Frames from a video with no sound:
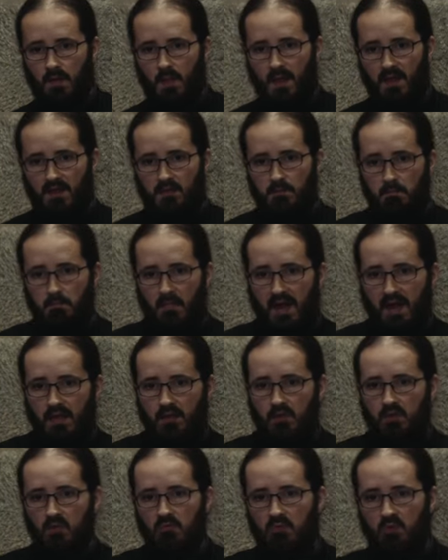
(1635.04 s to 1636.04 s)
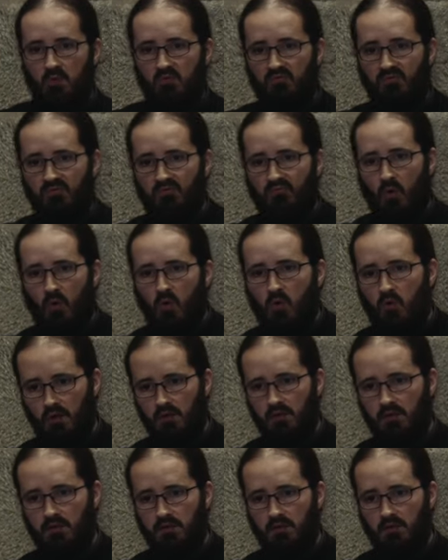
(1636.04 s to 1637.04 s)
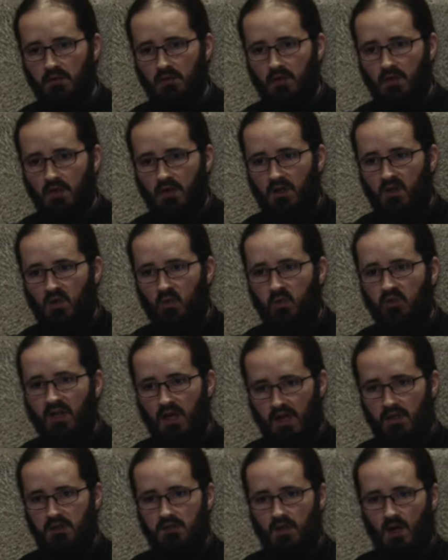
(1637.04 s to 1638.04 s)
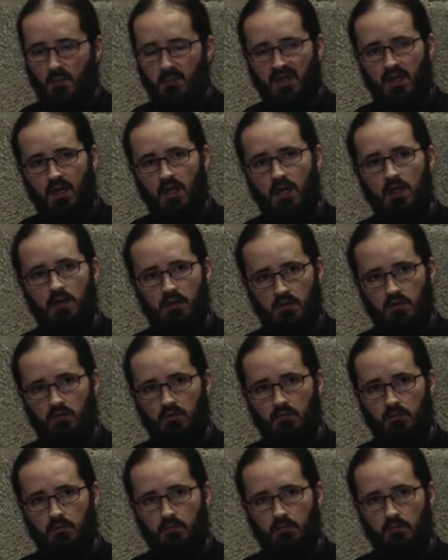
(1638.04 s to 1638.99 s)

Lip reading: that made you move forward could end up killing you.